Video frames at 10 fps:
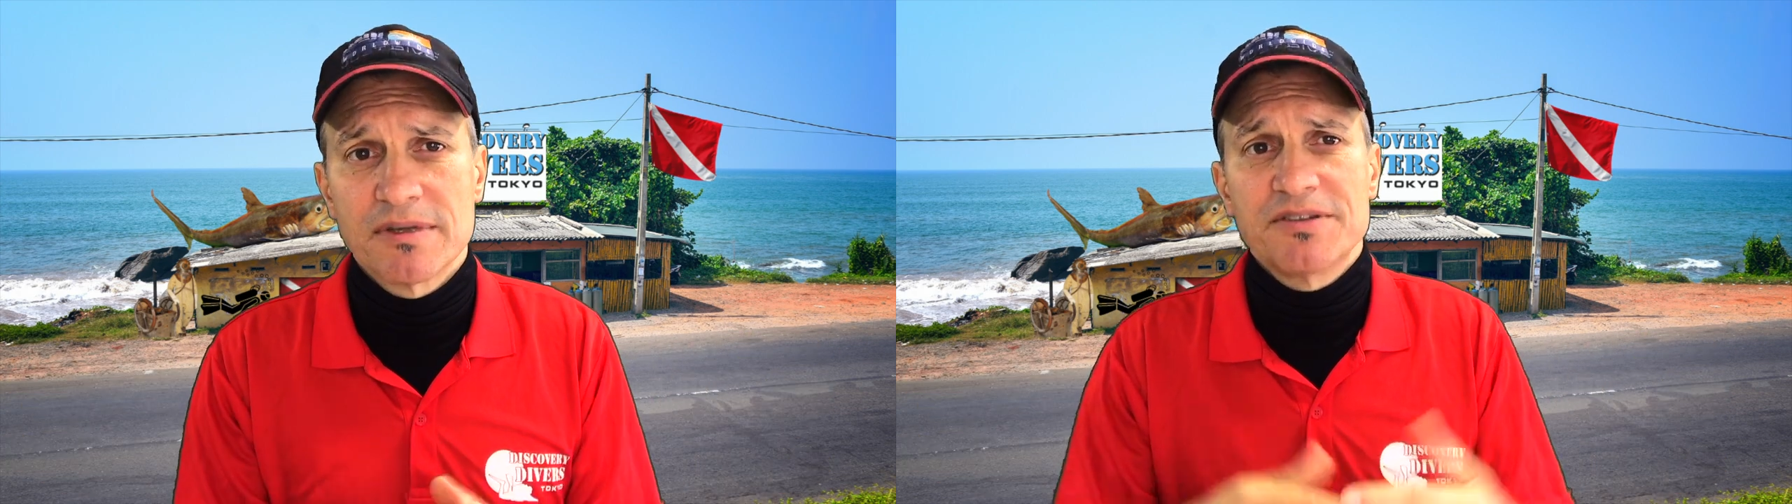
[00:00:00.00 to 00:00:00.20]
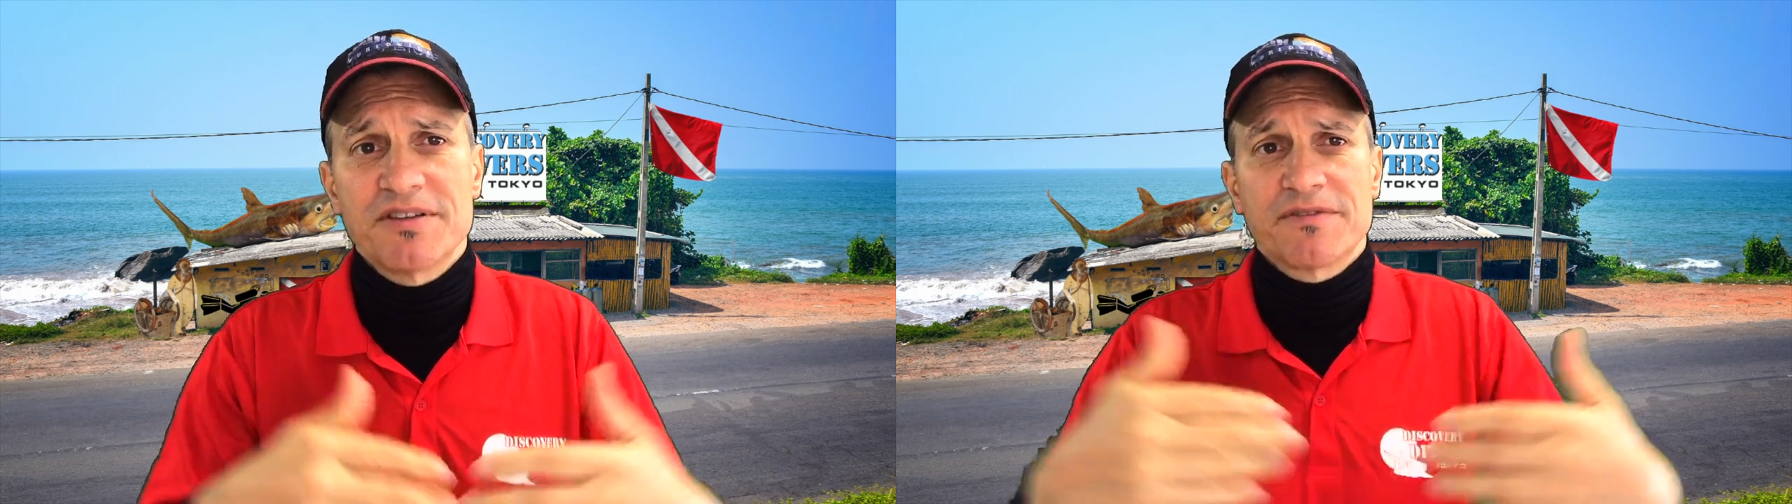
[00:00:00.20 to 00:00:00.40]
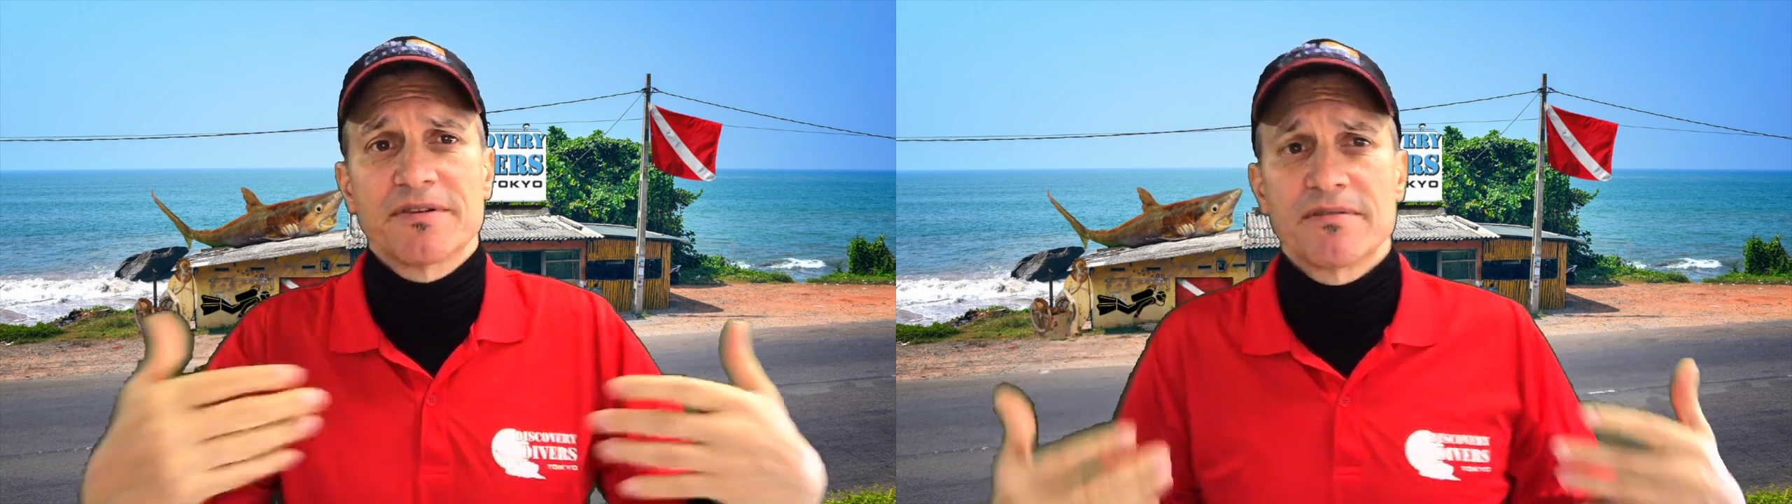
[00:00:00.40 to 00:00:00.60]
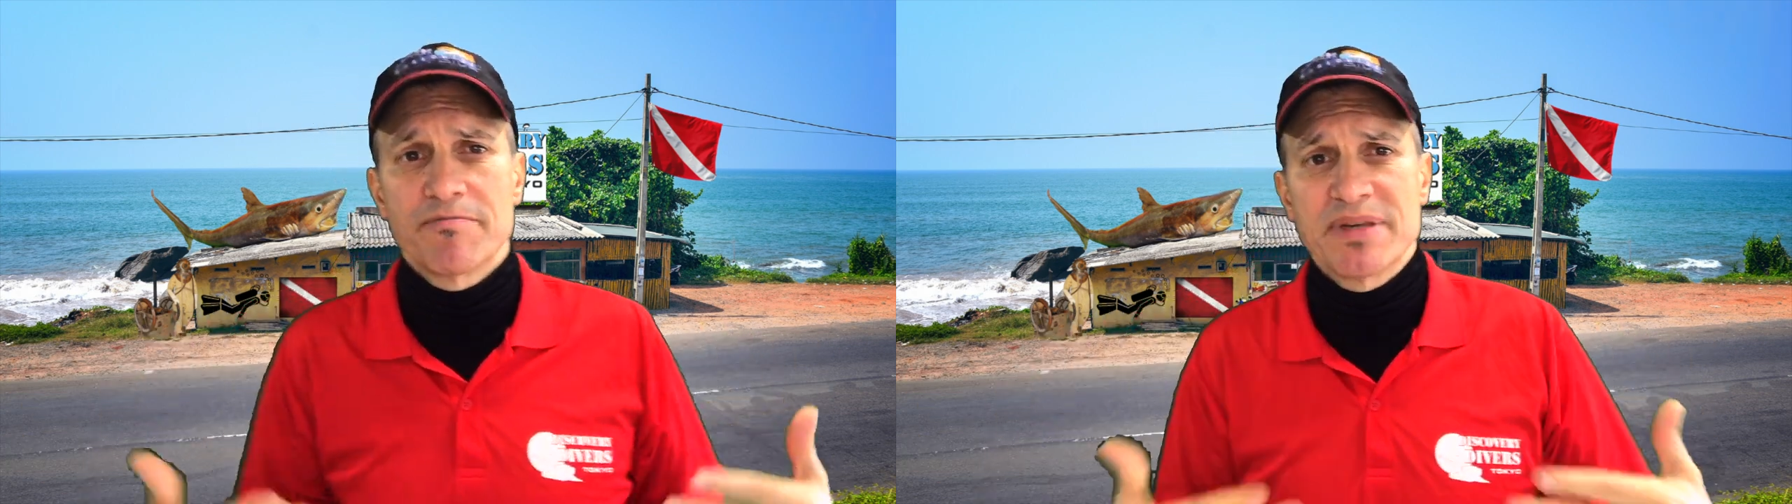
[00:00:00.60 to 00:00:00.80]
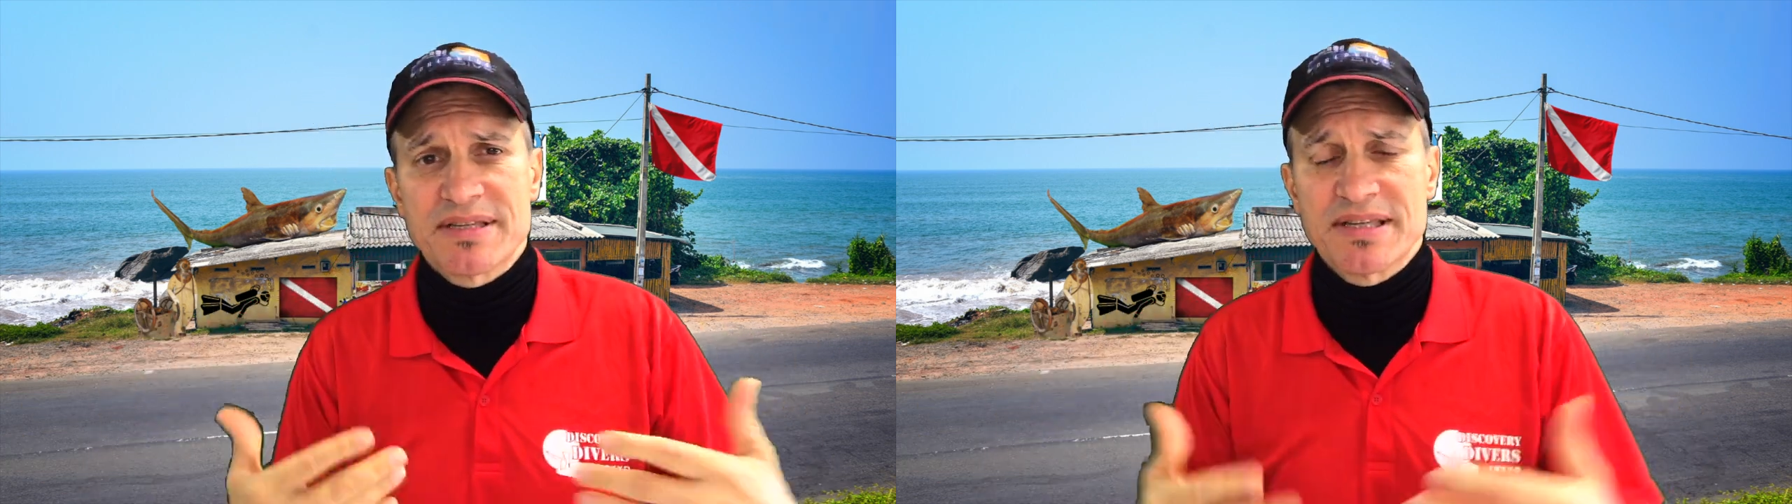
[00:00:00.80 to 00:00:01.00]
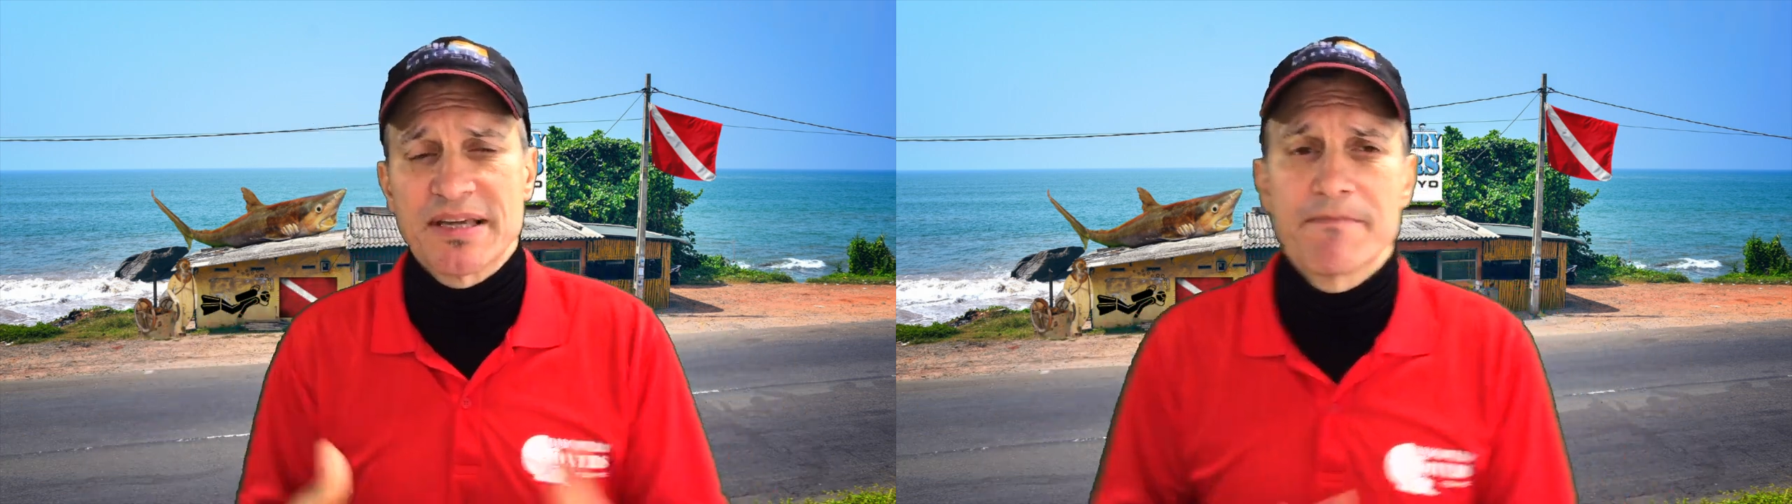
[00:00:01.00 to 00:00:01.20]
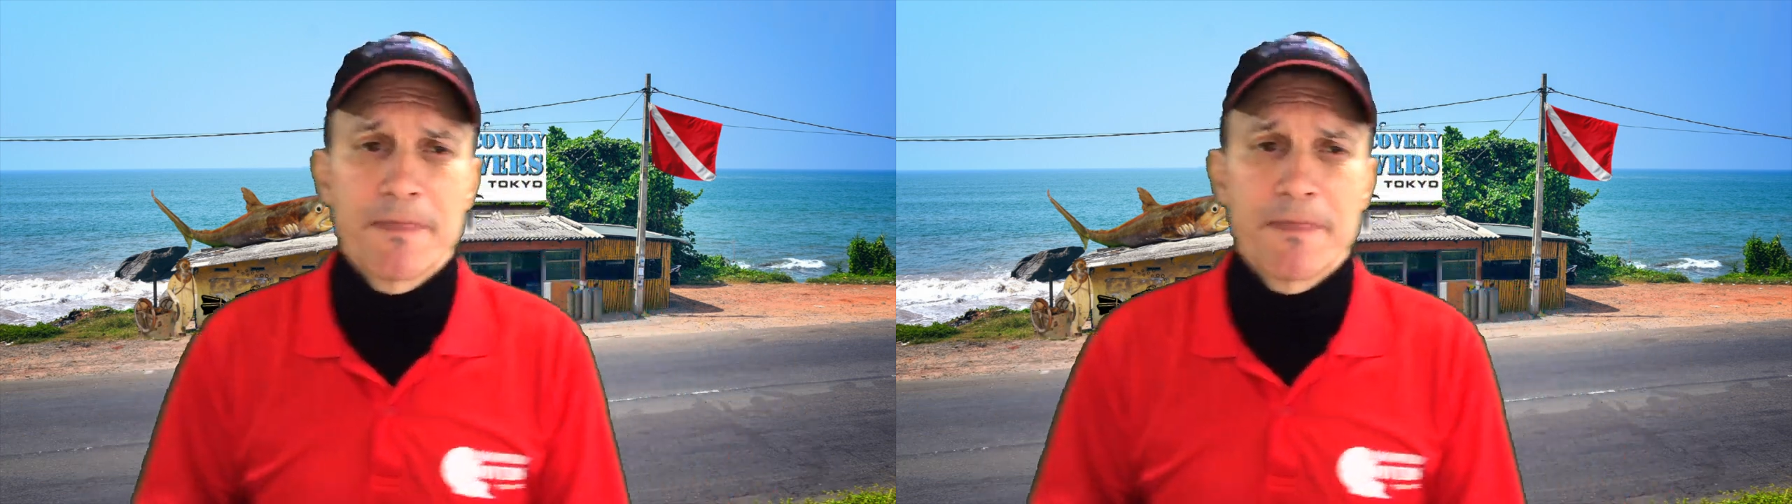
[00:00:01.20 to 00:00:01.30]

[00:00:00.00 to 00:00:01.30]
a different BC.